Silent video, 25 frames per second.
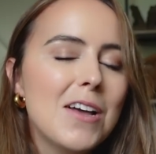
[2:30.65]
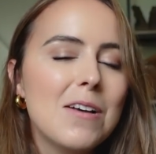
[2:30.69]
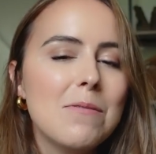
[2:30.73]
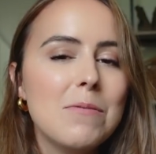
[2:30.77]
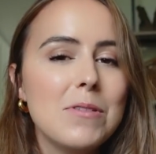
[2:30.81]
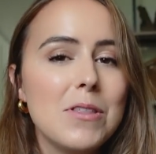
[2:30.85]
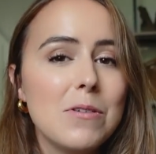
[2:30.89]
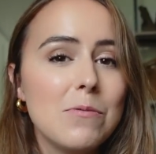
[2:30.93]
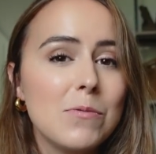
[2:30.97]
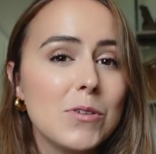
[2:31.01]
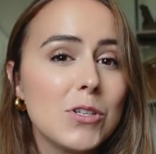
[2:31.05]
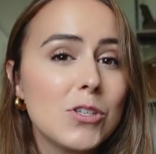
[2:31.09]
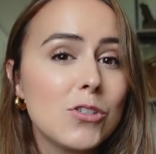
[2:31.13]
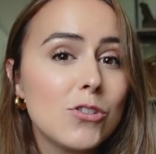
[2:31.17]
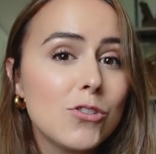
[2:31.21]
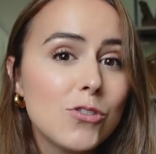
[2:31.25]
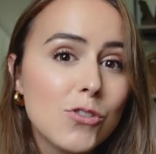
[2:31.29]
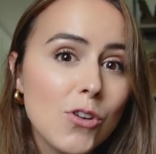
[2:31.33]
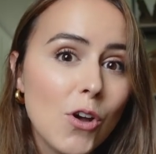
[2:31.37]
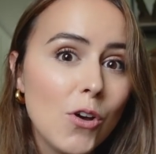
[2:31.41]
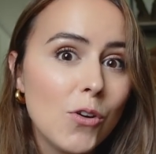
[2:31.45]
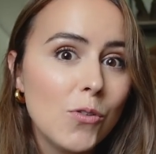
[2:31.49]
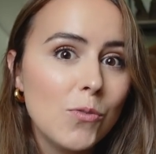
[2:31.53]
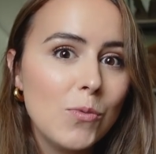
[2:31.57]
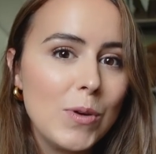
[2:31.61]
But they were
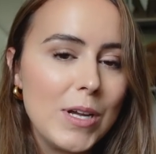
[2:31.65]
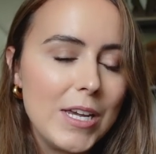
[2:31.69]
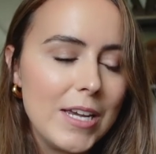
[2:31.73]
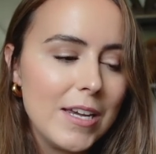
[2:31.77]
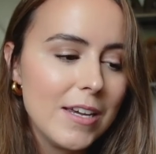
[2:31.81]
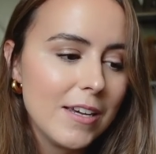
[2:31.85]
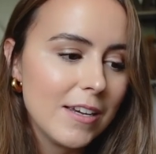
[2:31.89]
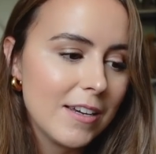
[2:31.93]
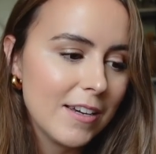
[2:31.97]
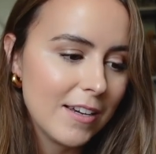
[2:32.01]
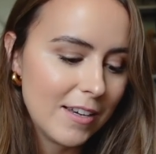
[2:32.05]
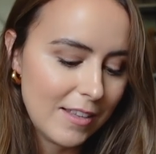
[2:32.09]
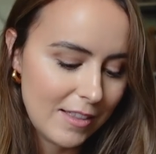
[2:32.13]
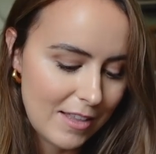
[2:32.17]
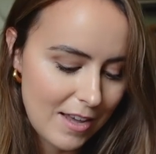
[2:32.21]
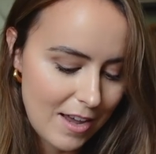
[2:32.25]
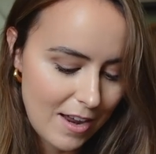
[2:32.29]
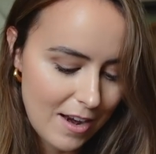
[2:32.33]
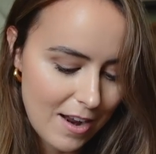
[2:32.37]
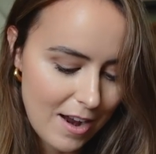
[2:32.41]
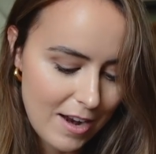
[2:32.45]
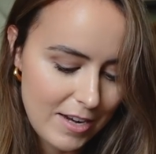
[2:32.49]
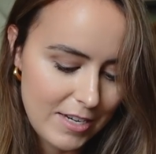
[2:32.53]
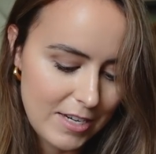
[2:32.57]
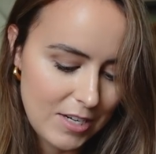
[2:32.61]
so weak
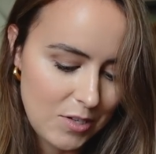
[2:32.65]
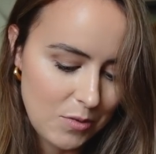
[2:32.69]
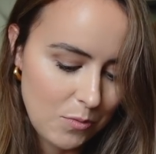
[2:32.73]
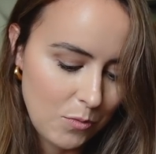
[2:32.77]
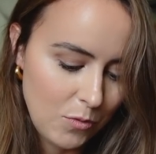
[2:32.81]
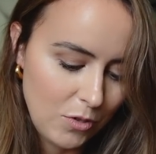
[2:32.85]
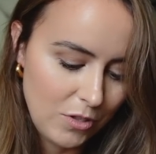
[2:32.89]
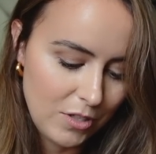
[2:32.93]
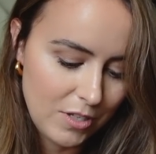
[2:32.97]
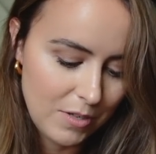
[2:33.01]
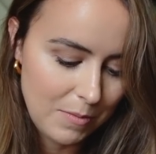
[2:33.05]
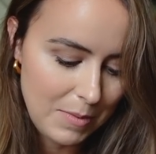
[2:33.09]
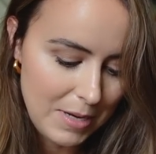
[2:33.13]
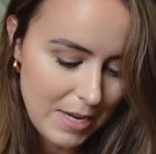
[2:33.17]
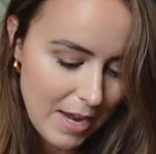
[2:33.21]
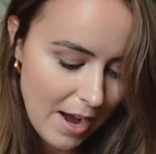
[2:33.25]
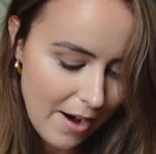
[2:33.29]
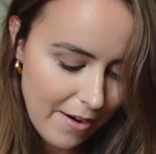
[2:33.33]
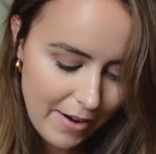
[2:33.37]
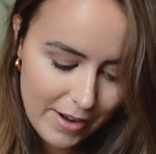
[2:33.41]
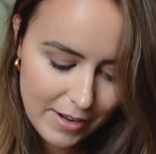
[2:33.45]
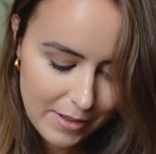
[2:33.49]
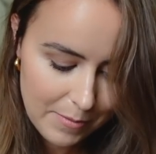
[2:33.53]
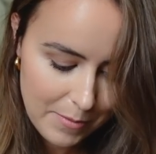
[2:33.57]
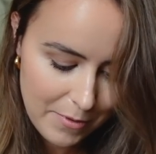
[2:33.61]
that I didn't want to be
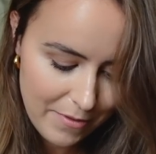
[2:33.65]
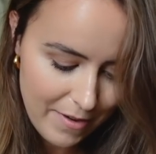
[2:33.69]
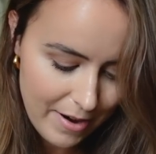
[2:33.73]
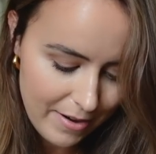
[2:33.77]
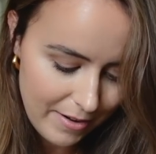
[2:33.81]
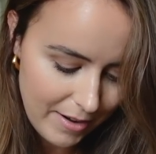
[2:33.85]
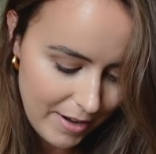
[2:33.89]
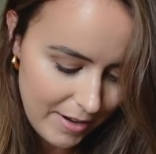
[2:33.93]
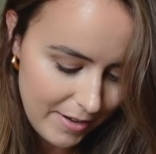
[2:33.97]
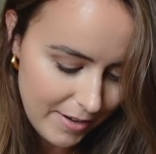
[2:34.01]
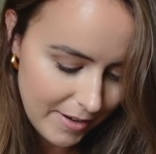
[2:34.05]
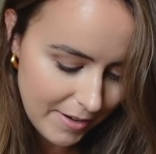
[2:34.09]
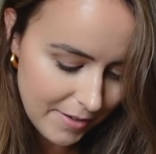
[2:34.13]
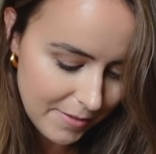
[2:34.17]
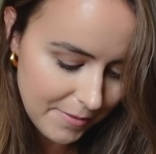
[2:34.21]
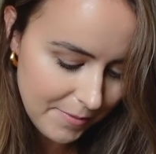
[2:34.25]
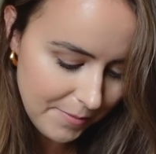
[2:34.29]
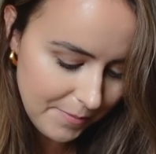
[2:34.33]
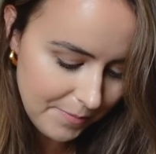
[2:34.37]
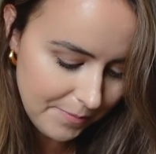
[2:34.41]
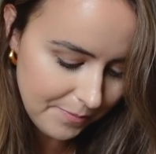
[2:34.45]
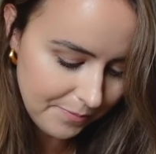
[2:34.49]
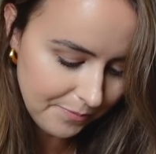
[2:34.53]
carrying them around London.